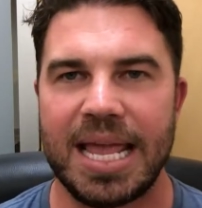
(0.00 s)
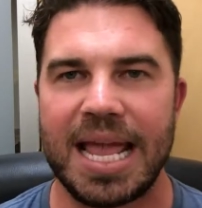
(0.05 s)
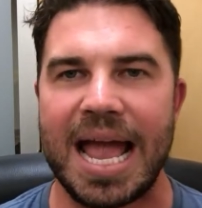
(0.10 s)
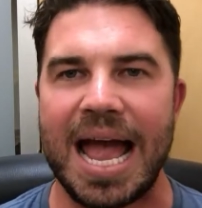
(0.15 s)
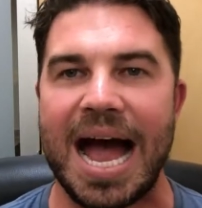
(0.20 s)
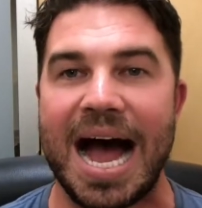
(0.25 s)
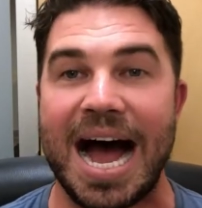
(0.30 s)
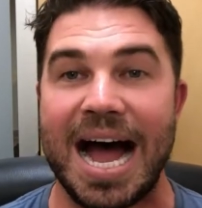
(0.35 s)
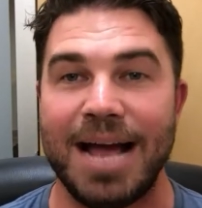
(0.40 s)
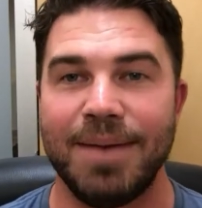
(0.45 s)

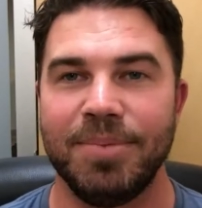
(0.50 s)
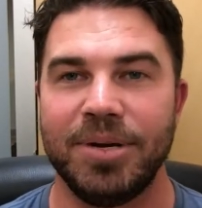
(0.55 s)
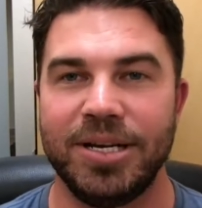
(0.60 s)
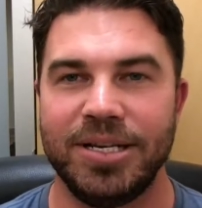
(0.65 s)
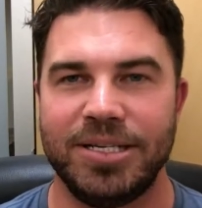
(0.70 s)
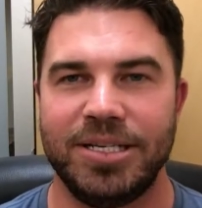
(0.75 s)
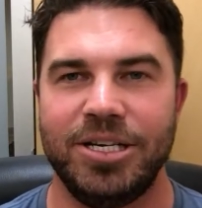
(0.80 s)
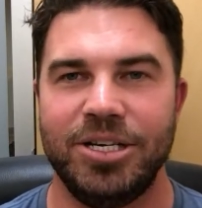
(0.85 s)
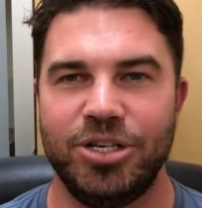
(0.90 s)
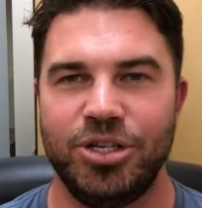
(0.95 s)
going to
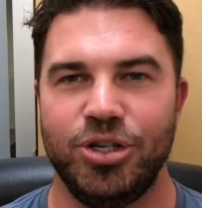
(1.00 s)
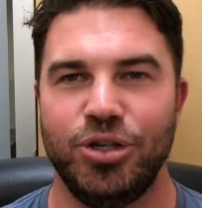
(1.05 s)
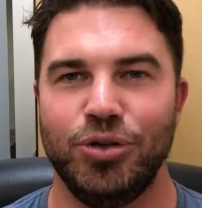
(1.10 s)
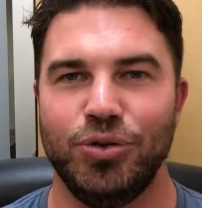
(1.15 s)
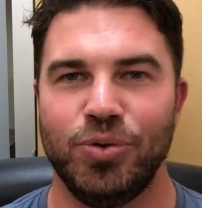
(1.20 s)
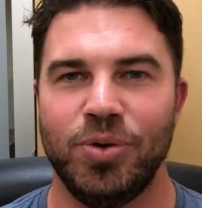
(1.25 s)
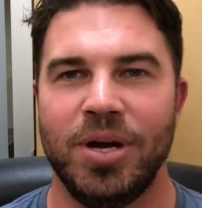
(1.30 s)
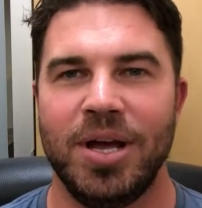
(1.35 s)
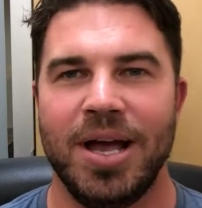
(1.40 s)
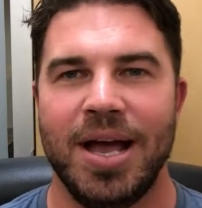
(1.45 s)
teach you
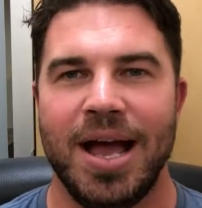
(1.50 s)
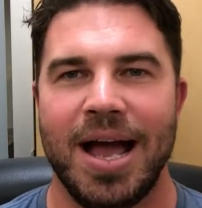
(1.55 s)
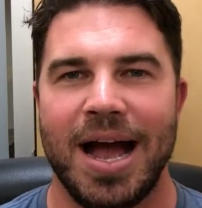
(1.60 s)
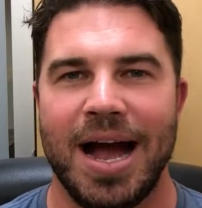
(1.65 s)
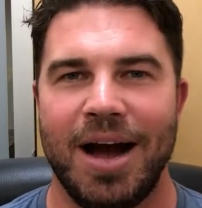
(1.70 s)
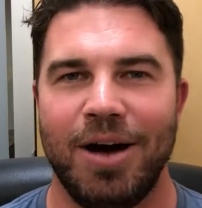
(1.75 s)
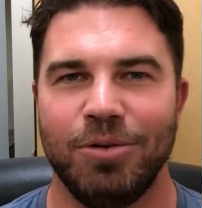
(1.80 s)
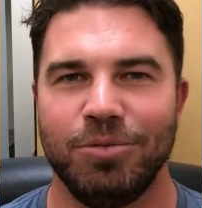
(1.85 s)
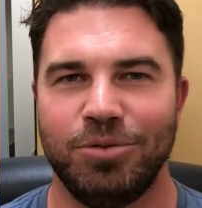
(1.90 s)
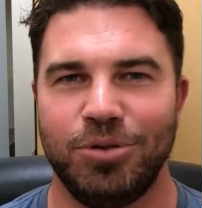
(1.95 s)

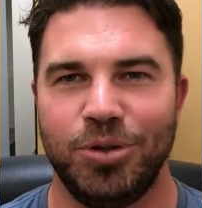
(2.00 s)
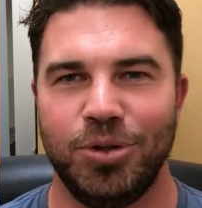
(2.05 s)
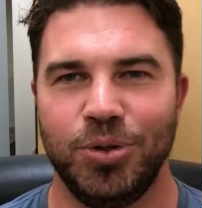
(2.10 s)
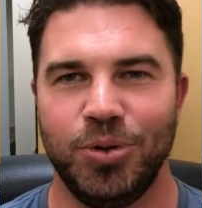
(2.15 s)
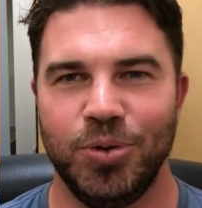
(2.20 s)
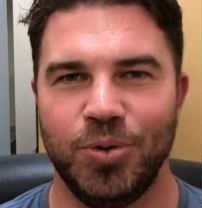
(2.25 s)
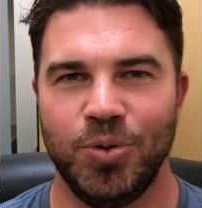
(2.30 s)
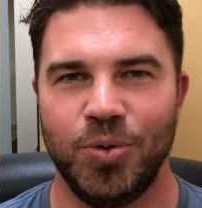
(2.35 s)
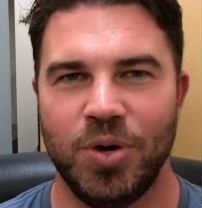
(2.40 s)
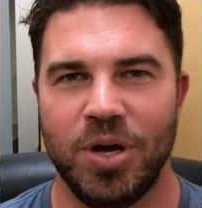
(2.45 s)
how
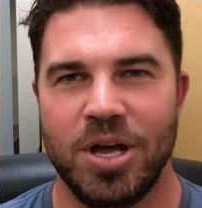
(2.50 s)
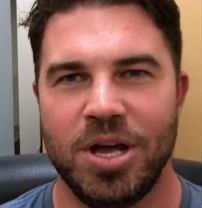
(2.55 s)
to